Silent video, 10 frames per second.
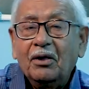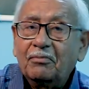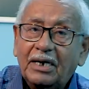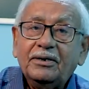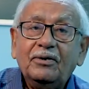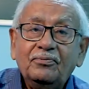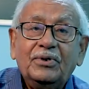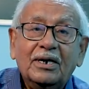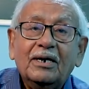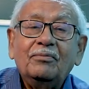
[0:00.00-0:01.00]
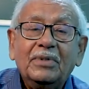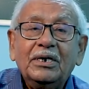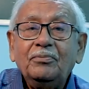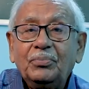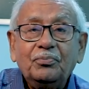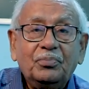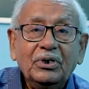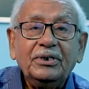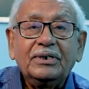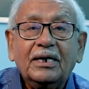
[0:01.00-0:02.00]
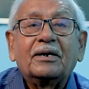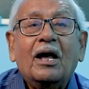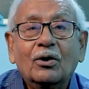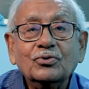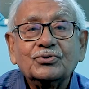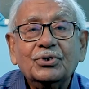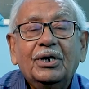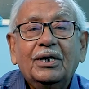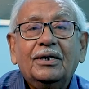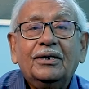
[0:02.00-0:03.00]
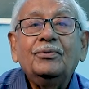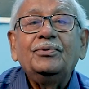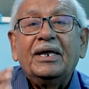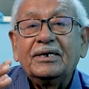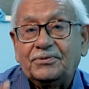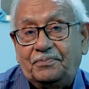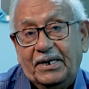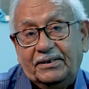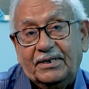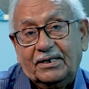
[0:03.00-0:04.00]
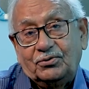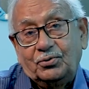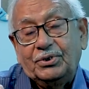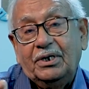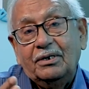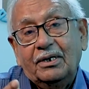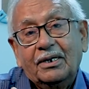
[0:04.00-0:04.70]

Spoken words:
But if there are many people in that house, you expect that so that